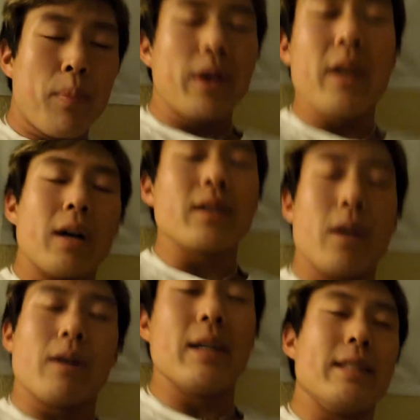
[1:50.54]
but I'll
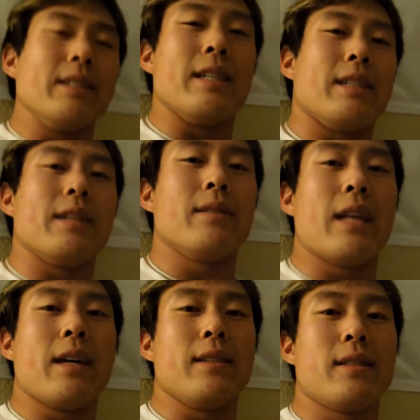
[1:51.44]
go into detail on
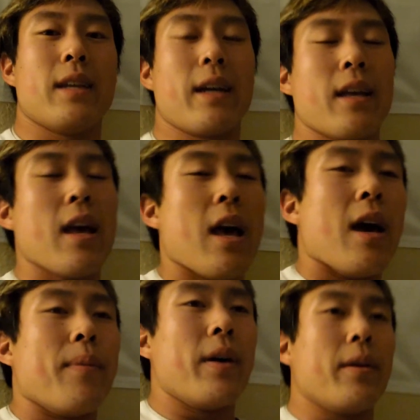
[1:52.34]
that in a sec.
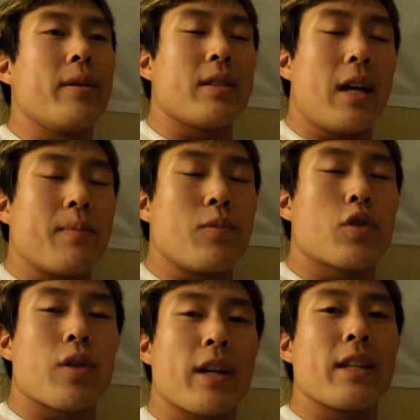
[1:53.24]
But anyways, I'm
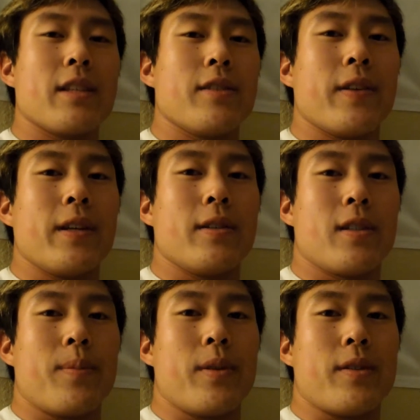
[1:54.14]
trying to get these
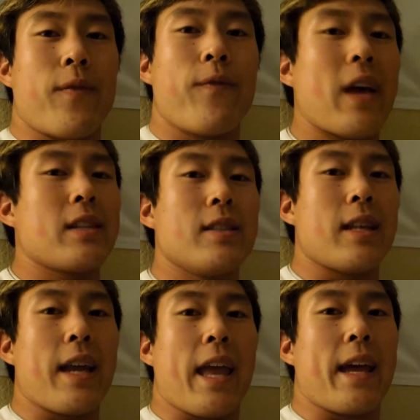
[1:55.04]
videos up as fast
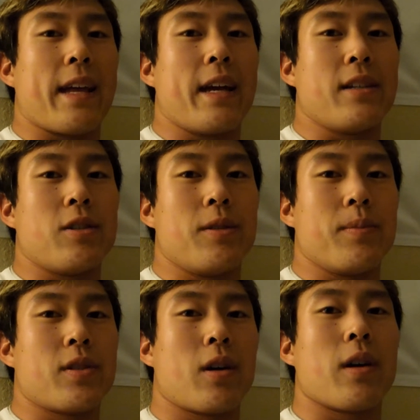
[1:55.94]
as I can, guys, so
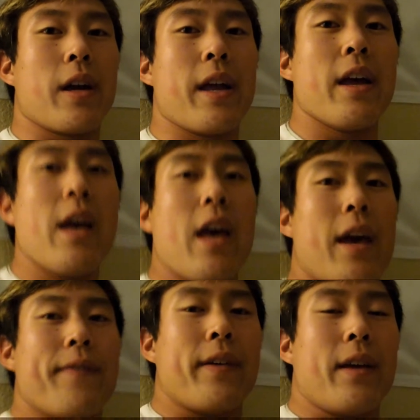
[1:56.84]
I'm sorry
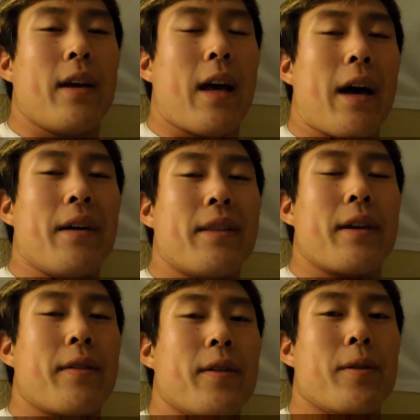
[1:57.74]
if it, out
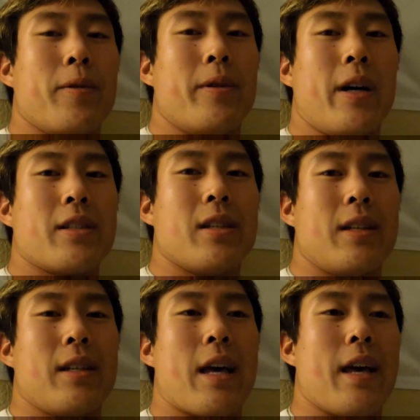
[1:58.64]
there if you're
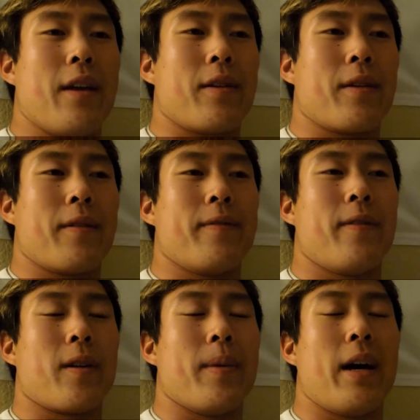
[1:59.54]
watching that you're
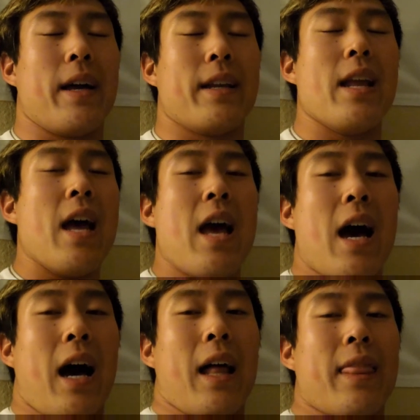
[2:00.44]
far behind.
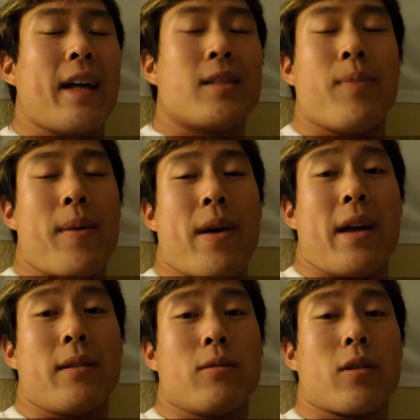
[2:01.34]
That's my
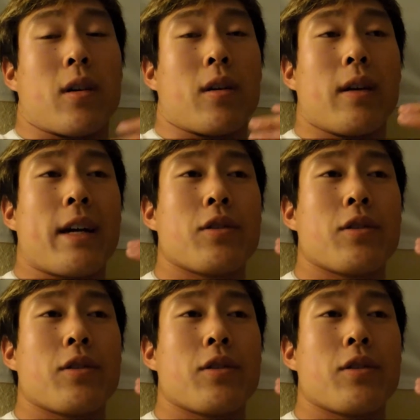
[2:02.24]
bad, or